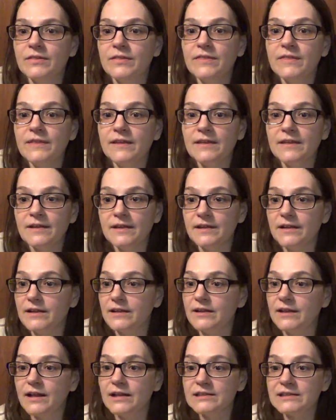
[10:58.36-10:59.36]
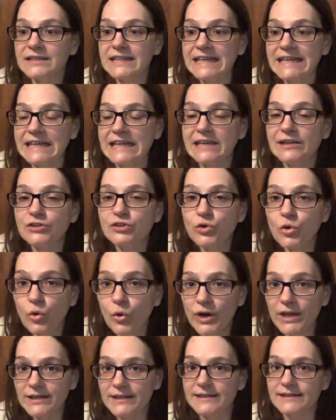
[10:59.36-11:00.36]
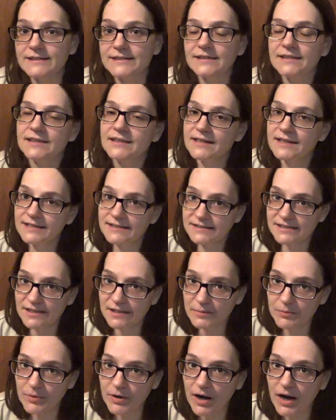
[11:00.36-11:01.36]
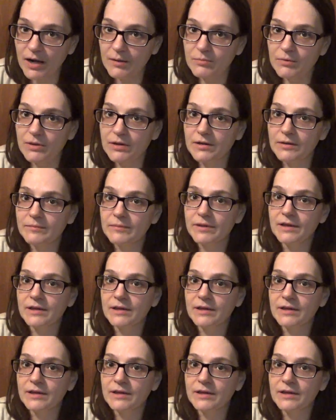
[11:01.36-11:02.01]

A leaking toilet is the problem.